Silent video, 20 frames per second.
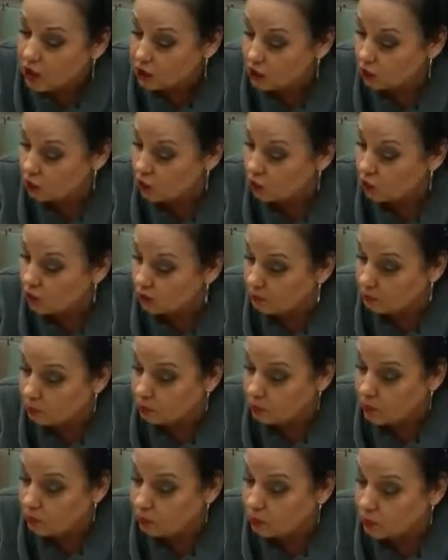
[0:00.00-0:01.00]
so you can
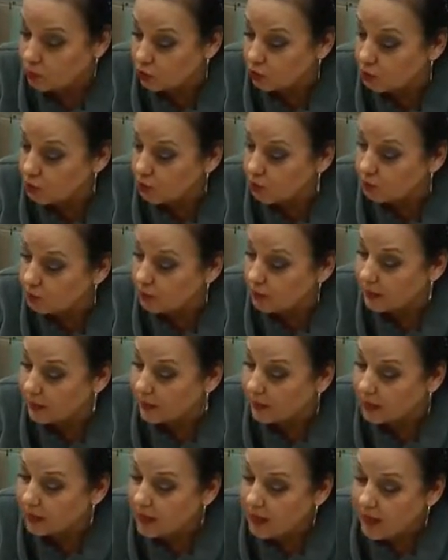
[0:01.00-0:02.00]
put it with your work plan,